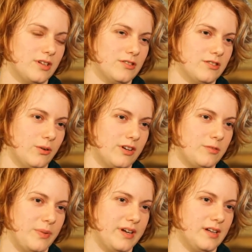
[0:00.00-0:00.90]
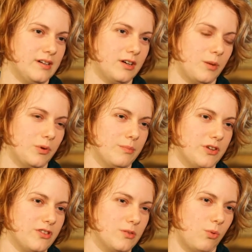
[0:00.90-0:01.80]
and so I spent a couple of
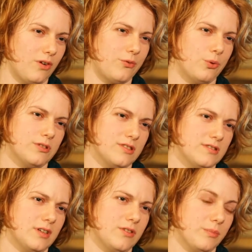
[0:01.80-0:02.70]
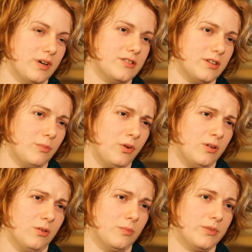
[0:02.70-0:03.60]
months in the workforce and saved up money to come
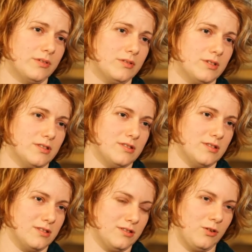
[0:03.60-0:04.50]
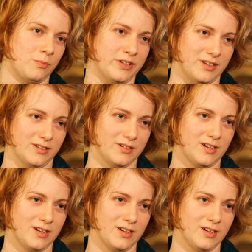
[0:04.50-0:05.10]
home, because this is home now.